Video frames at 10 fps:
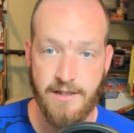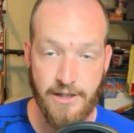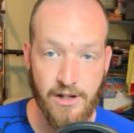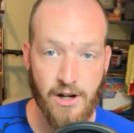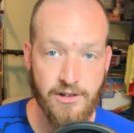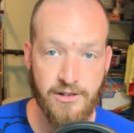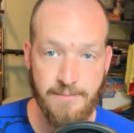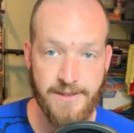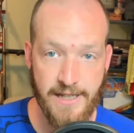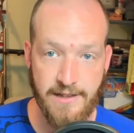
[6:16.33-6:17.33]
There are
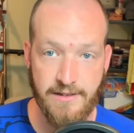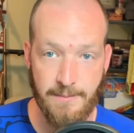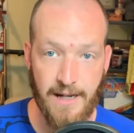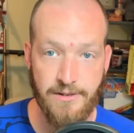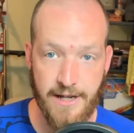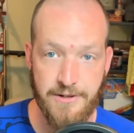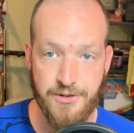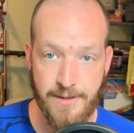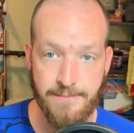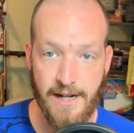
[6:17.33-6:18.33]
some things about Donald
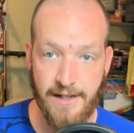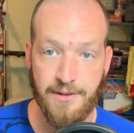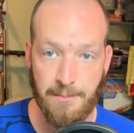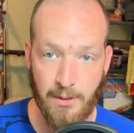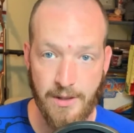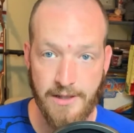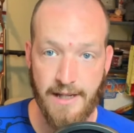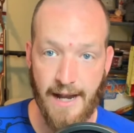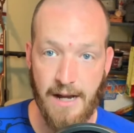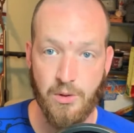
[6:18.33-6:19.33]
Trump that I support,
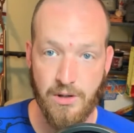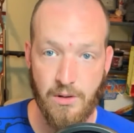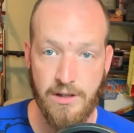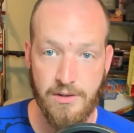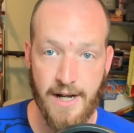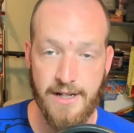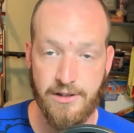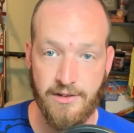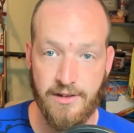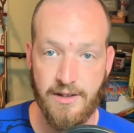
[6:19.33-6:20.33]
and I will go on the record
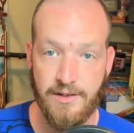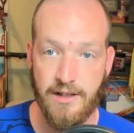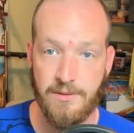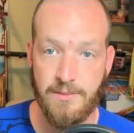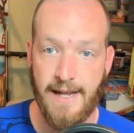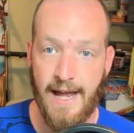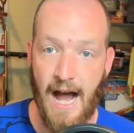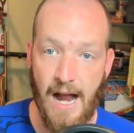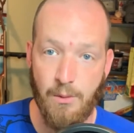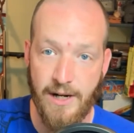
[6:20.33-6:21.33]
to say so.
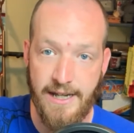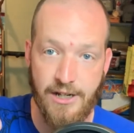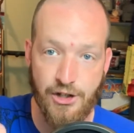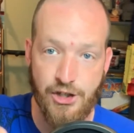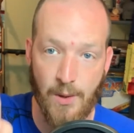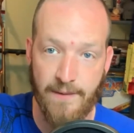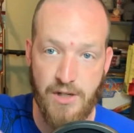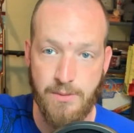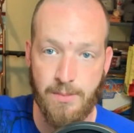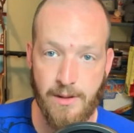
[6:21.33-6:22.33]
I want to hear your
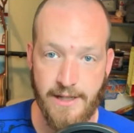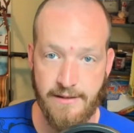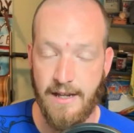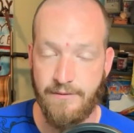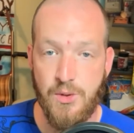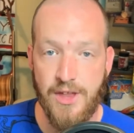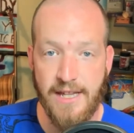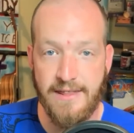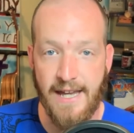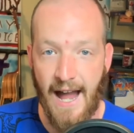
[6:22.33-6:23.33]
viewpoint. If you
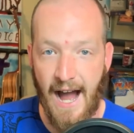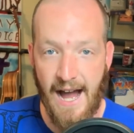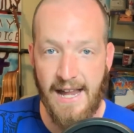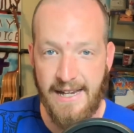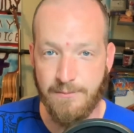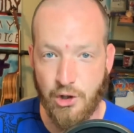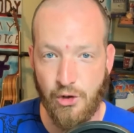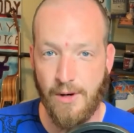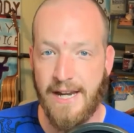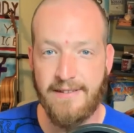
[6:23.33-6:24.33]
think that I am
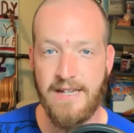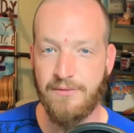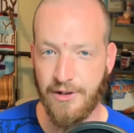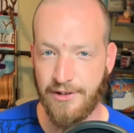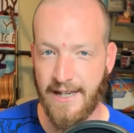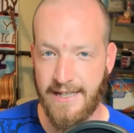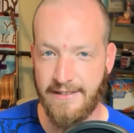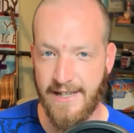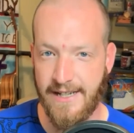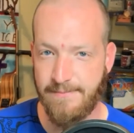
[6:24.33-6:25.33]
crazy for saying
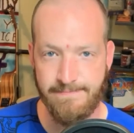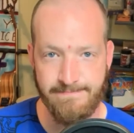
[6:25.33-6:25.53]
that,